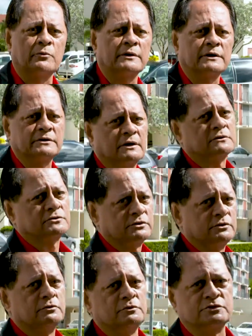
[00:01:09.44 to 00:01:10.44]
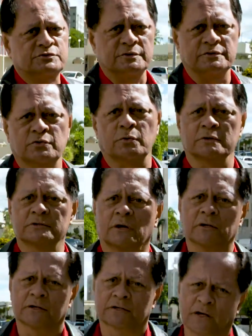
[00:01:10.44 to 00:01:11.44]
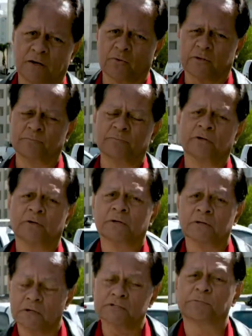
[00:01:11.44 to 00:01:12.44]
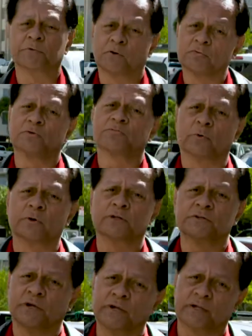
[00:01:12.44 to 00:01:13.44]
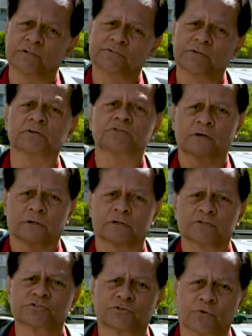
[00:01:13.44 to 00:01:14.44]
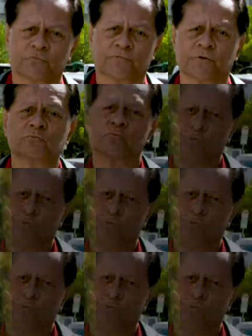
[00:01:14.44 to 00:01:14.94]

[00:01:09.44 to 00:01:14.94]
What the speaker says: running down Kanunu Street toward Kalakaua. Now it's been over 40 days, and John and his girlfriend